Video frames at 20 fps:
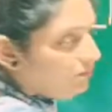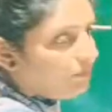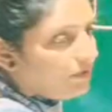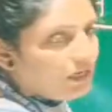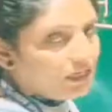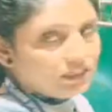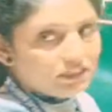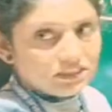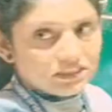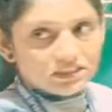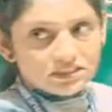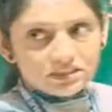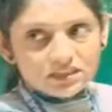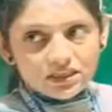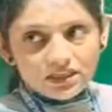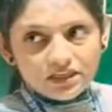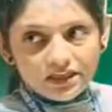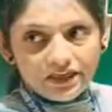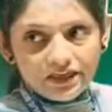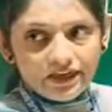plus
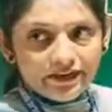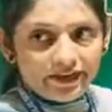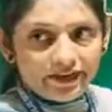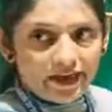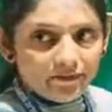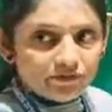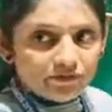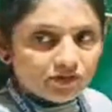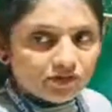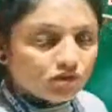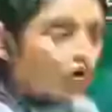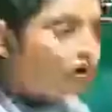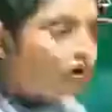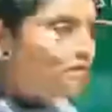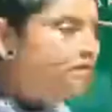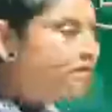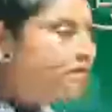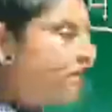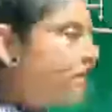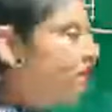it
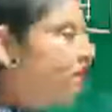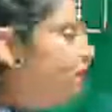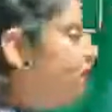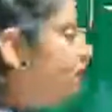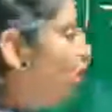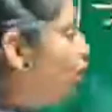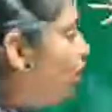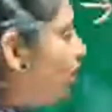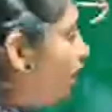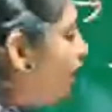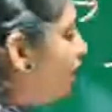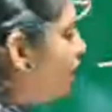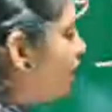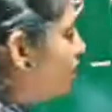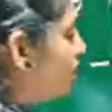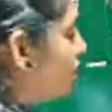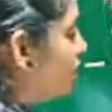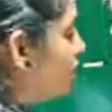absorbed some more